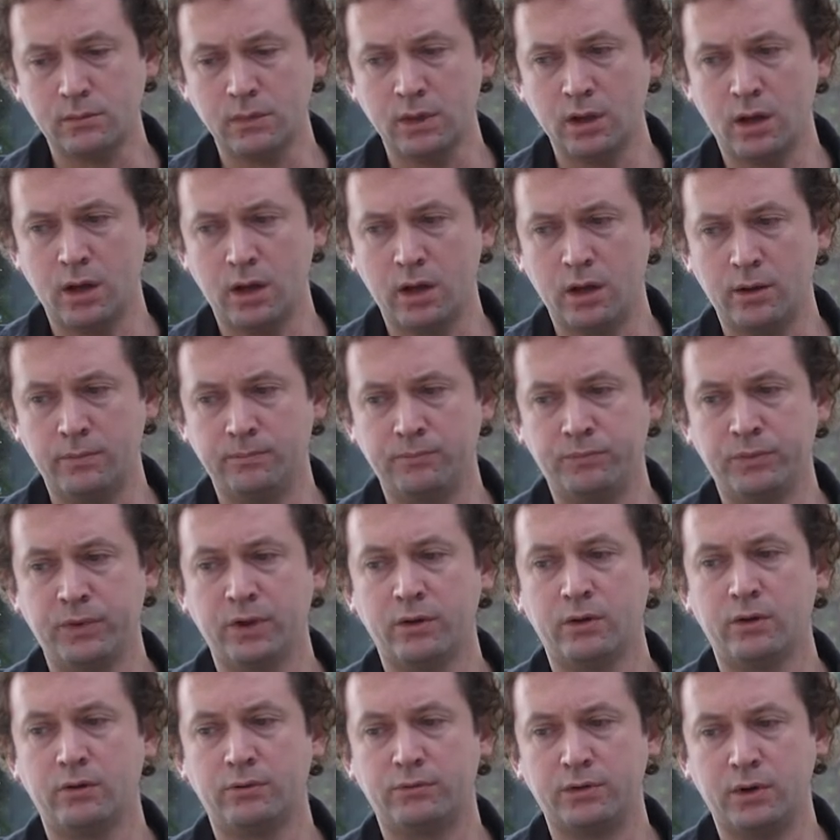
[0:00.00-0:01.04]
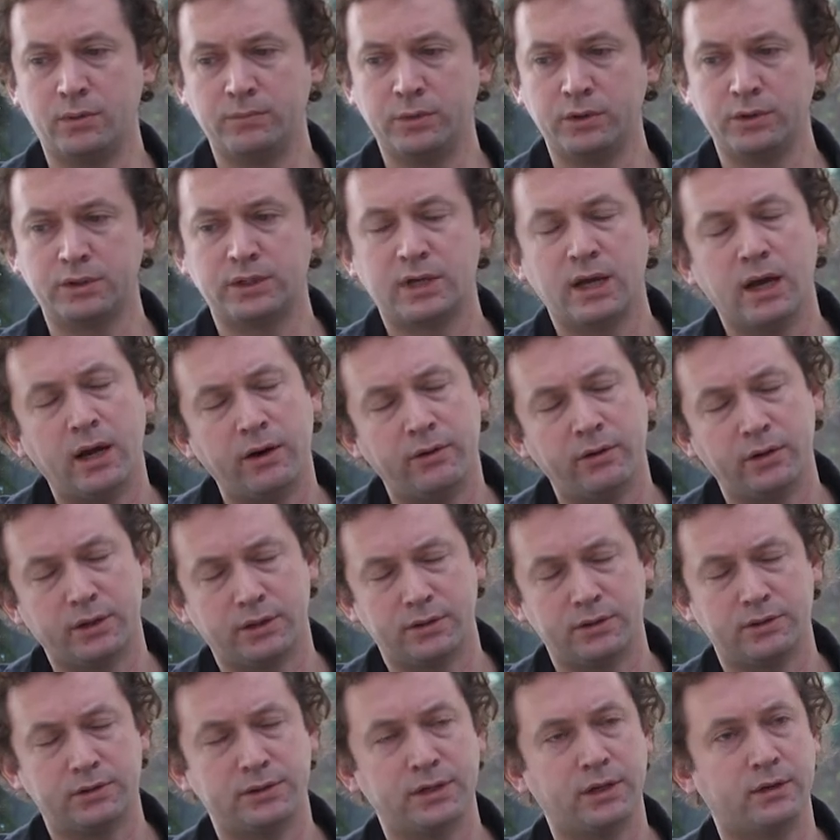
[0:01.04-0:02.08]
From those
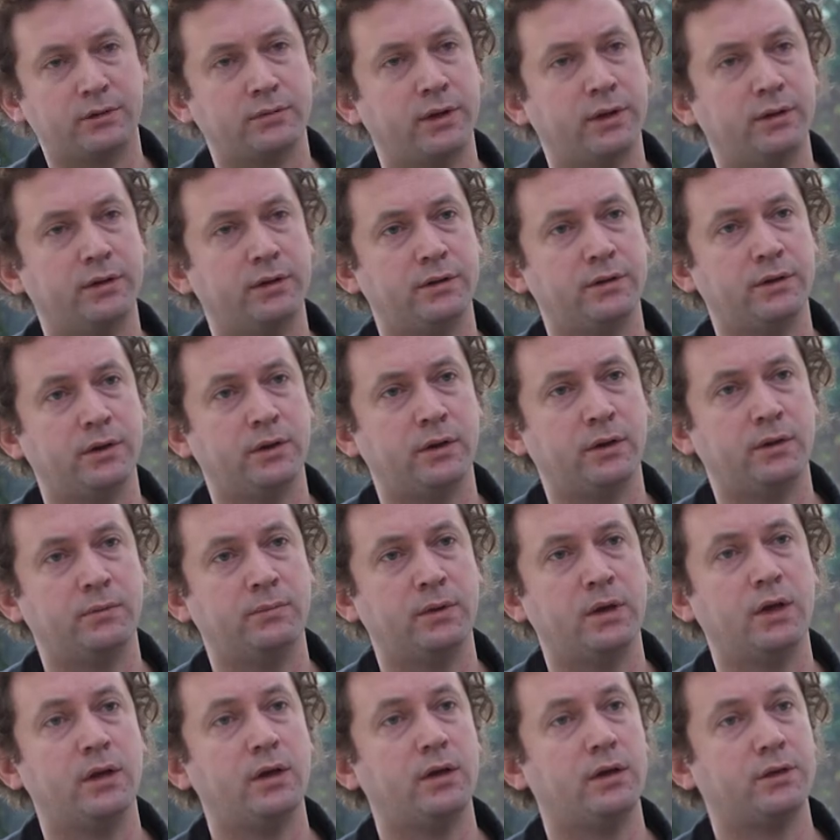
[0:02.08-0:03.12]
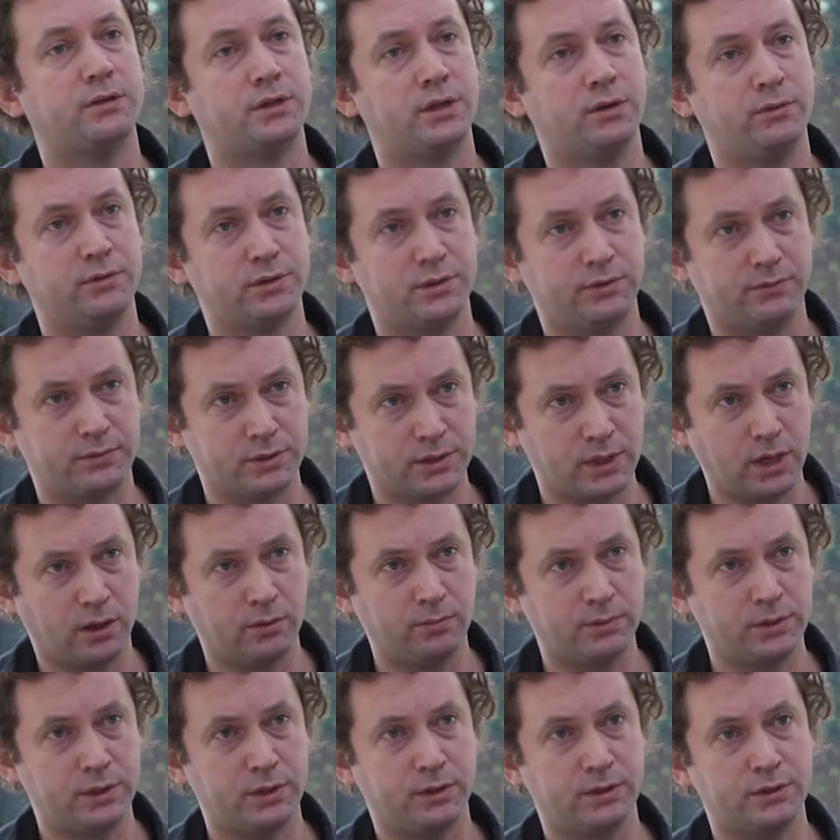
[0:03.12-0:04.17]
characters, I created a series of
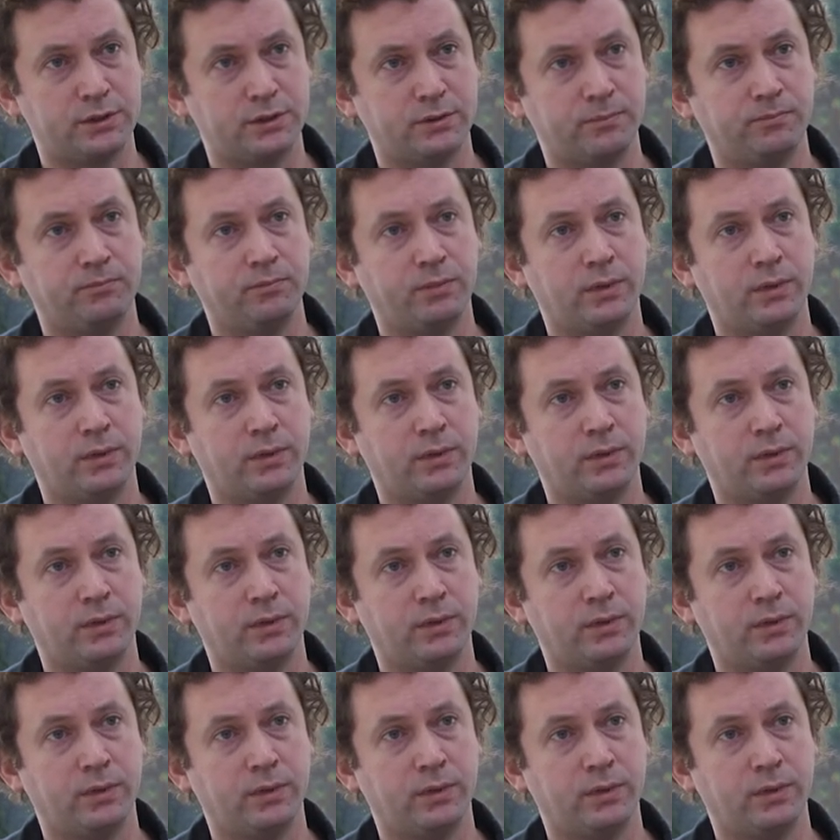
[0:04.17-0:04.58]
sculptures